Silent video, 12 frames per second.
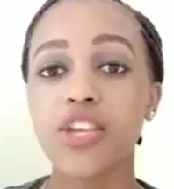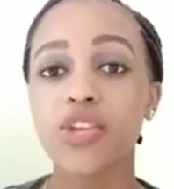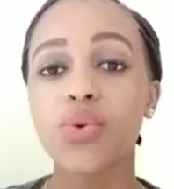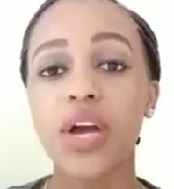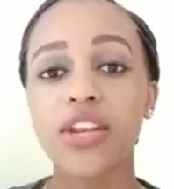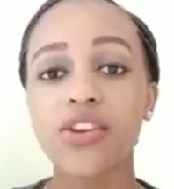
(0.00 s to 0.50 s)

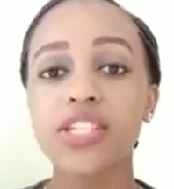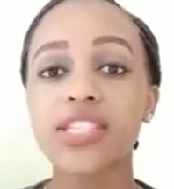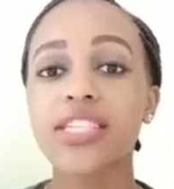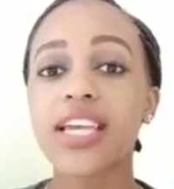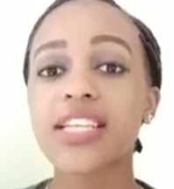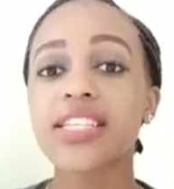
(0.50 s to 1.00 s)
You
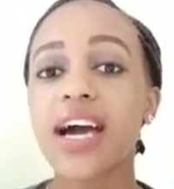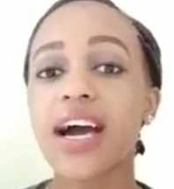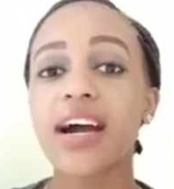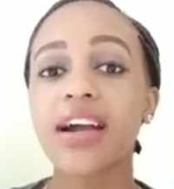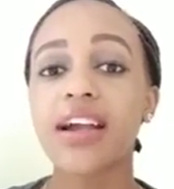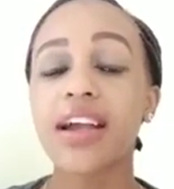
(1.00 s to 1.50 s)
cannot get
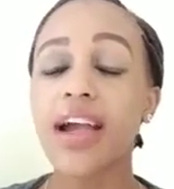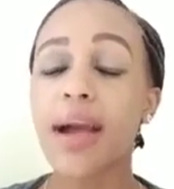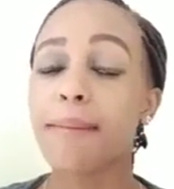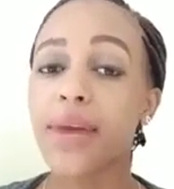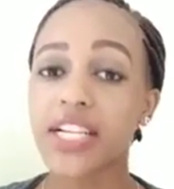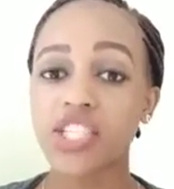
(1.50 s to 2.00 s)
a
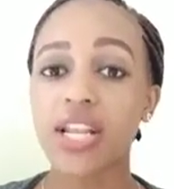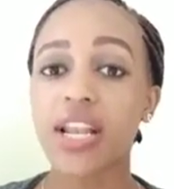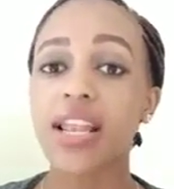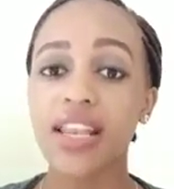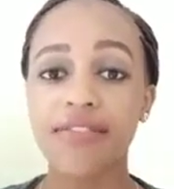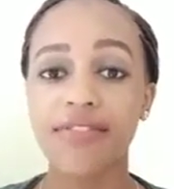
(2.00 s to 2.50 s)

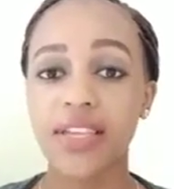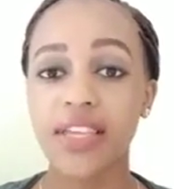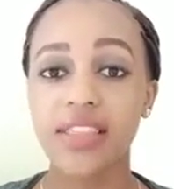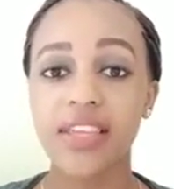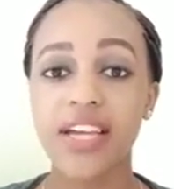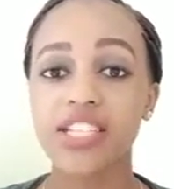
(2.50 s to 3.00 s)
bachelor living
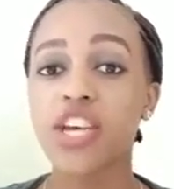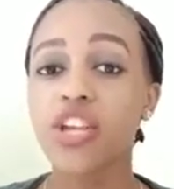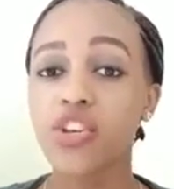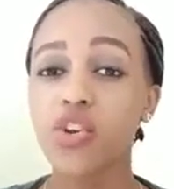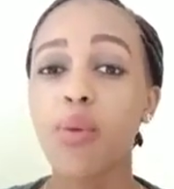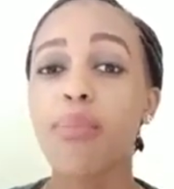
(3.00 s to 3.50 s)
in that.
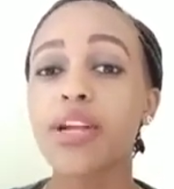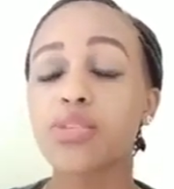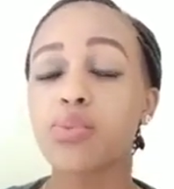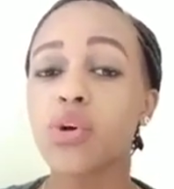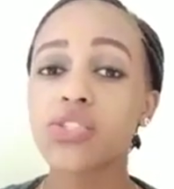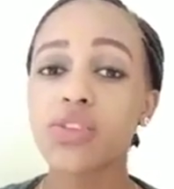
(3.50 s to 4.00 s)
No, but
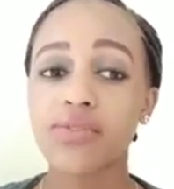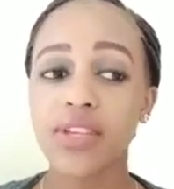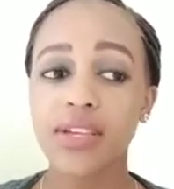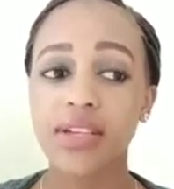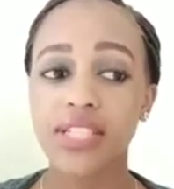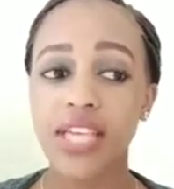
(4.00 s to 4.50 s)
most of
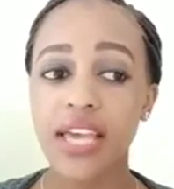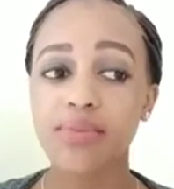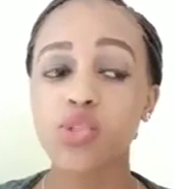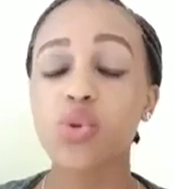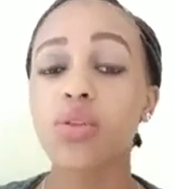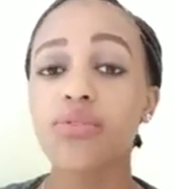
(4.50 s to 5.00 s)
the
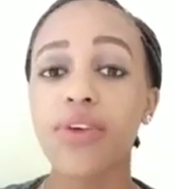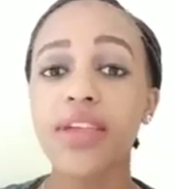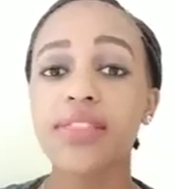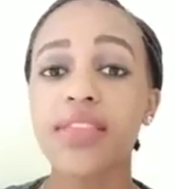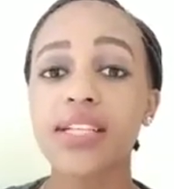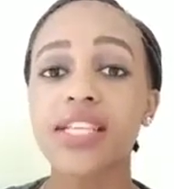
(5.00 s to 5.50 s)
times you'll
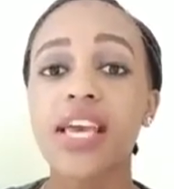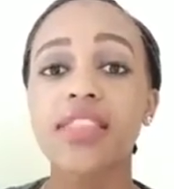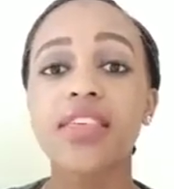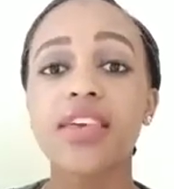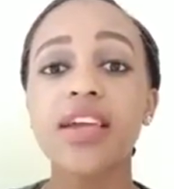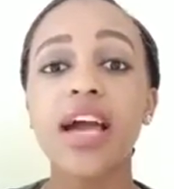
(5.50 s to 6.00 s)
find that
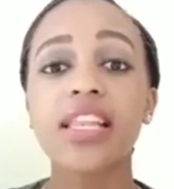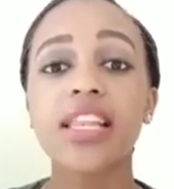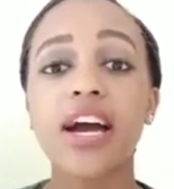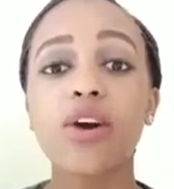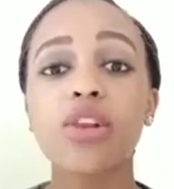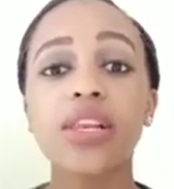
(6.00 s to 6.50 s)
they
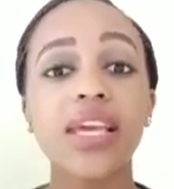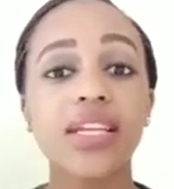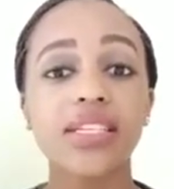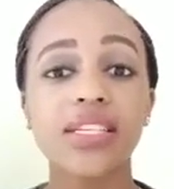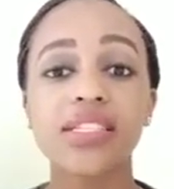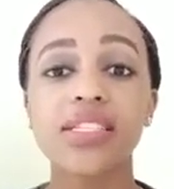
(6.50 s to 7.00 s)
allow
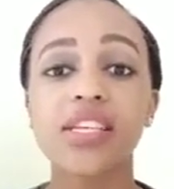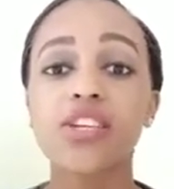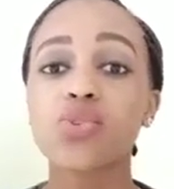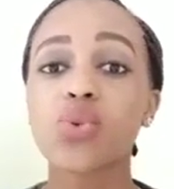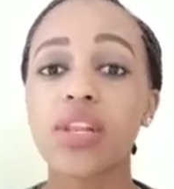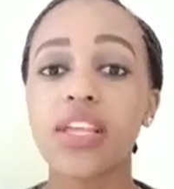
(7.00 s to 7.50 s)
ladies
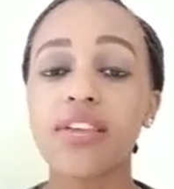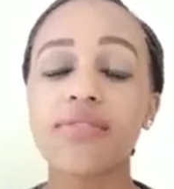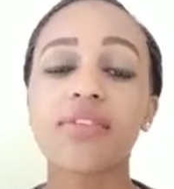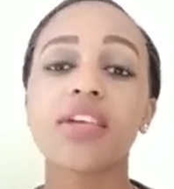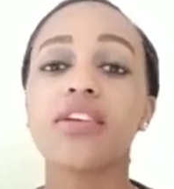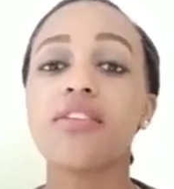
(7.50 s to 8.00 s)
to live
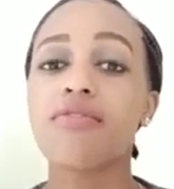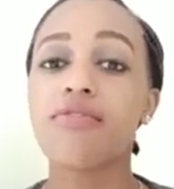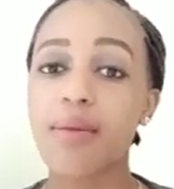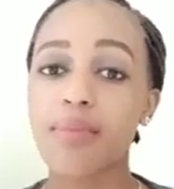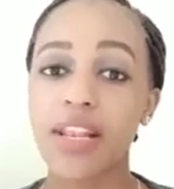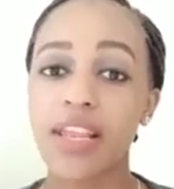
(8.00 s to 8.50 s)
in
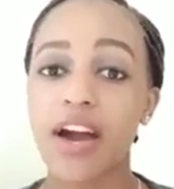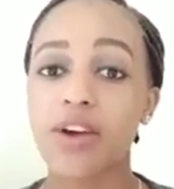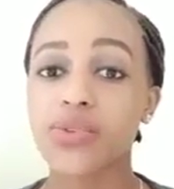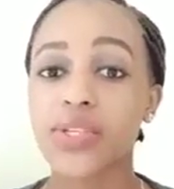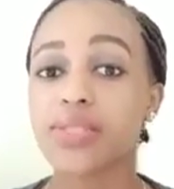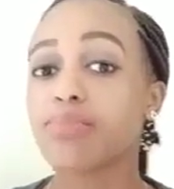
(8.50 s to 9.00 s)
family
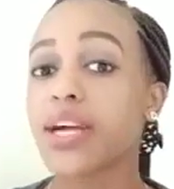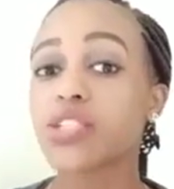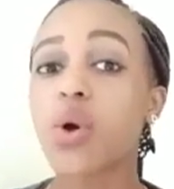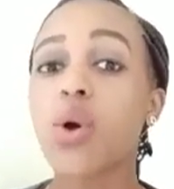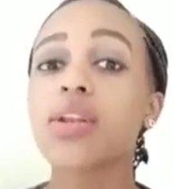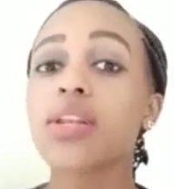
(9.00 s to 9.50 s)
houses,
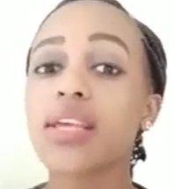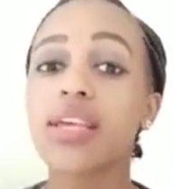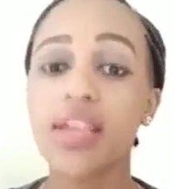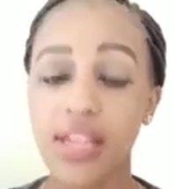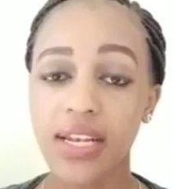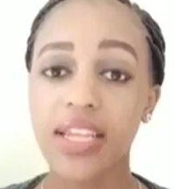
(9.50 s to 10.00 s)
but
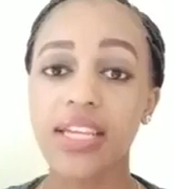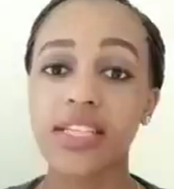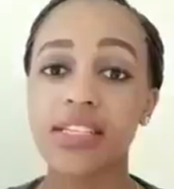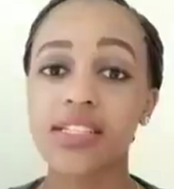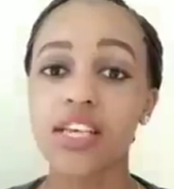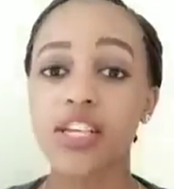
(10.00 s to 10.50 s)
only
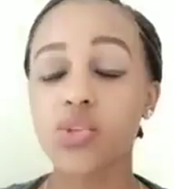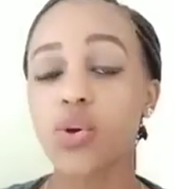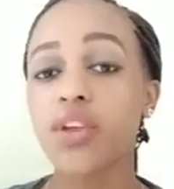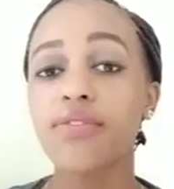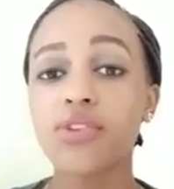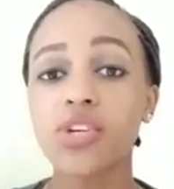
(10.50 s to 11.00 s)
ladies. So
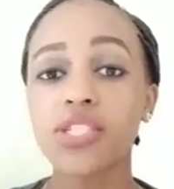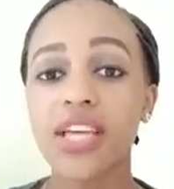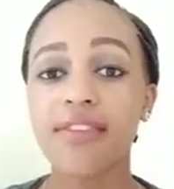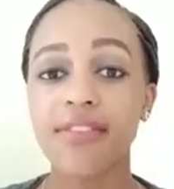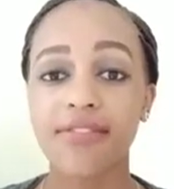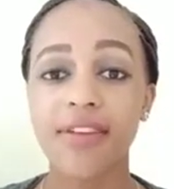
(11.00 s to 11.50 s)
if you don't
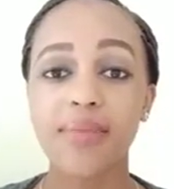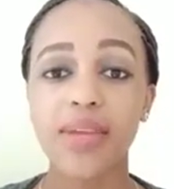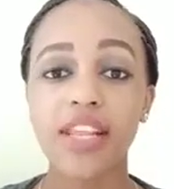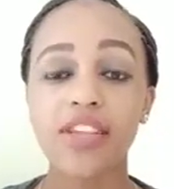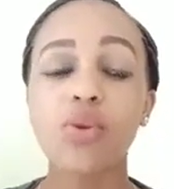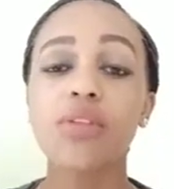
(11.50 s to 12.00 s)
have a
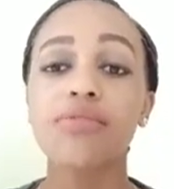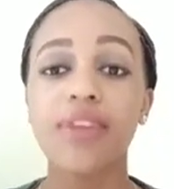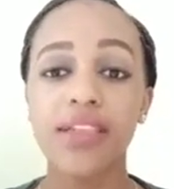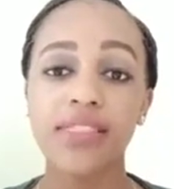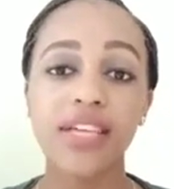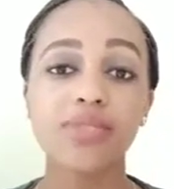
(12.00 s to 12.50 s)
family, you will
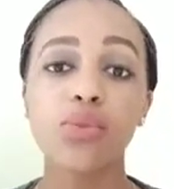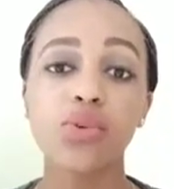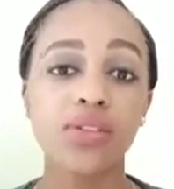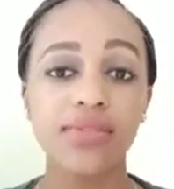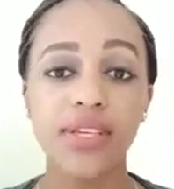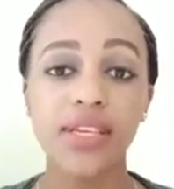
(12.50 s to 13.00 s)
find that
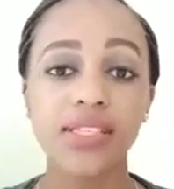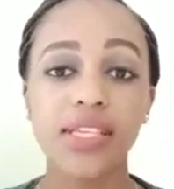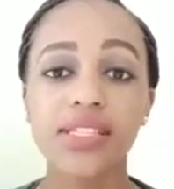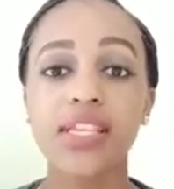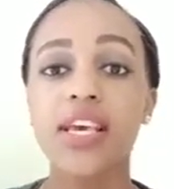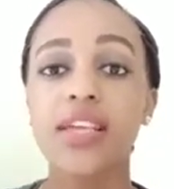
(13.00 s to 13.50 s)
most of the
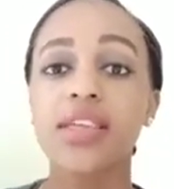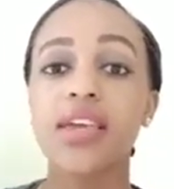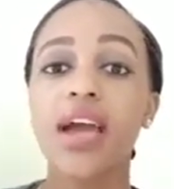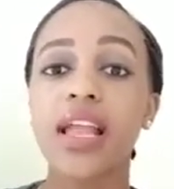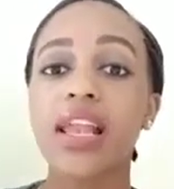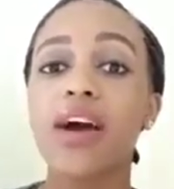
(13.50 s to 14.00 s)
cases
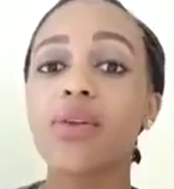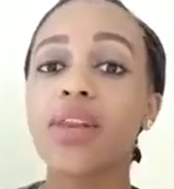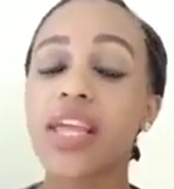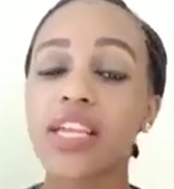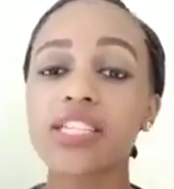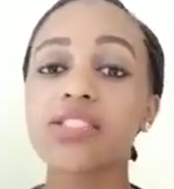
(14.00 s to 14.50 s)
they allow
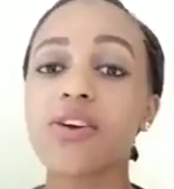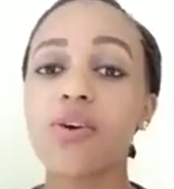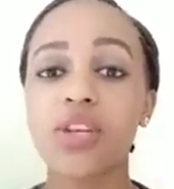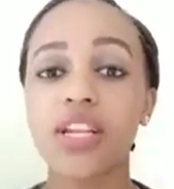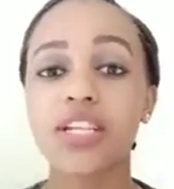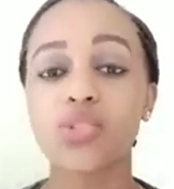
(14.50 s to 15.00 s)
ladies
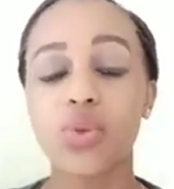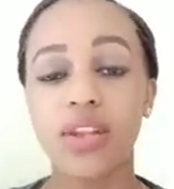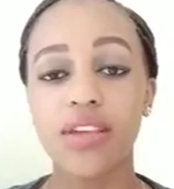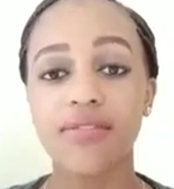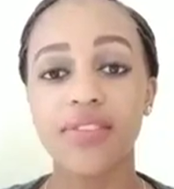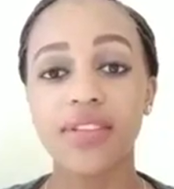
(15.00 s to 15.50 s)
only to
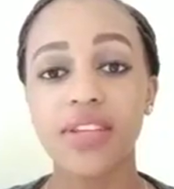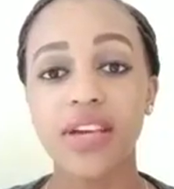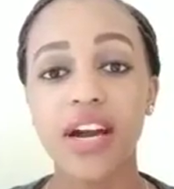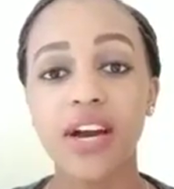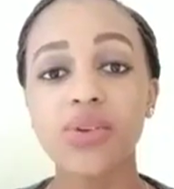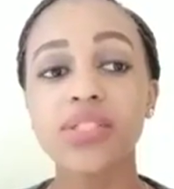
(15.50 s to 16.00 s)
live in the
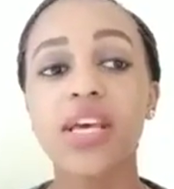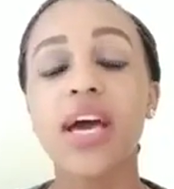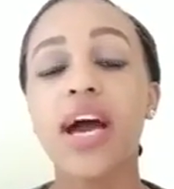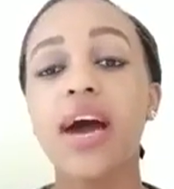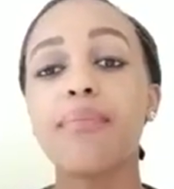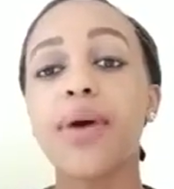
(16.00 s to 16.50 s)
house,
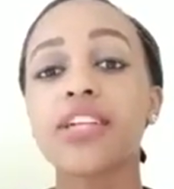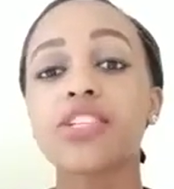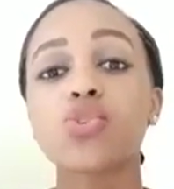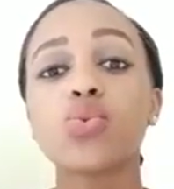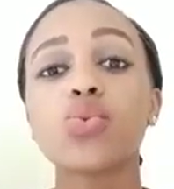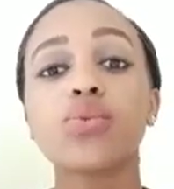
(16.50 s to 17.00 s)

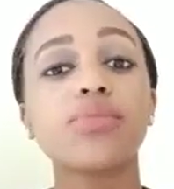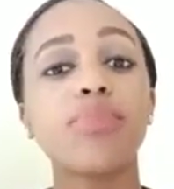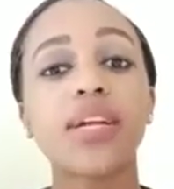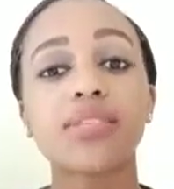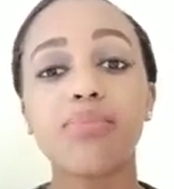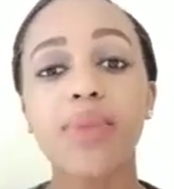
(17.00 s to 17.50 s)
but
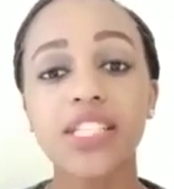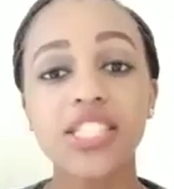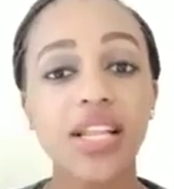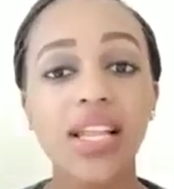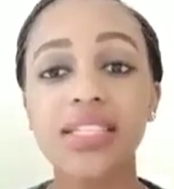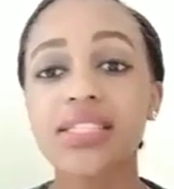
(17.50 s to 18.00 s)

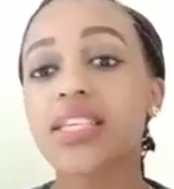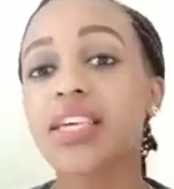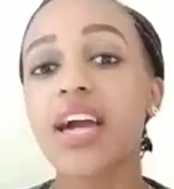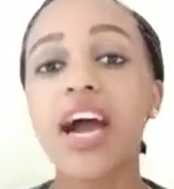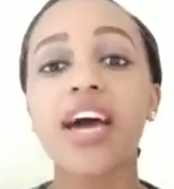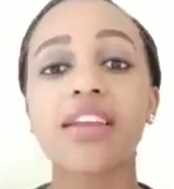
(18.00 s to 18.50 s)
bachelors,
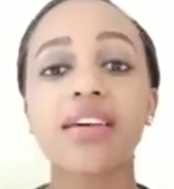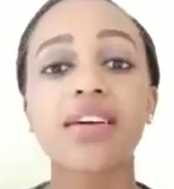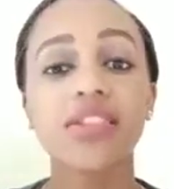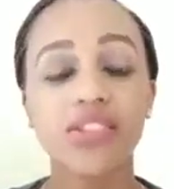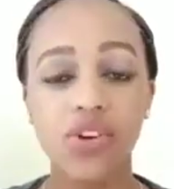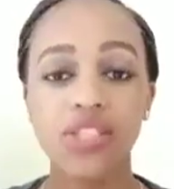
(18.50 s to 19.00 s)
they are
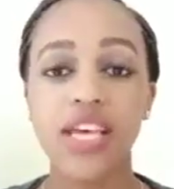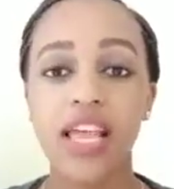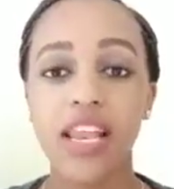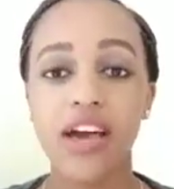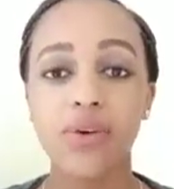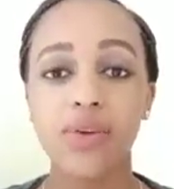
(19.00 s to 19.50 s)
not
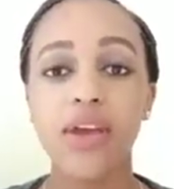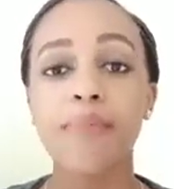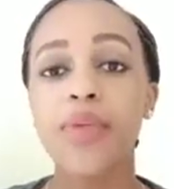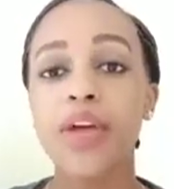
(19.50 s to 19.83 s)
allowed.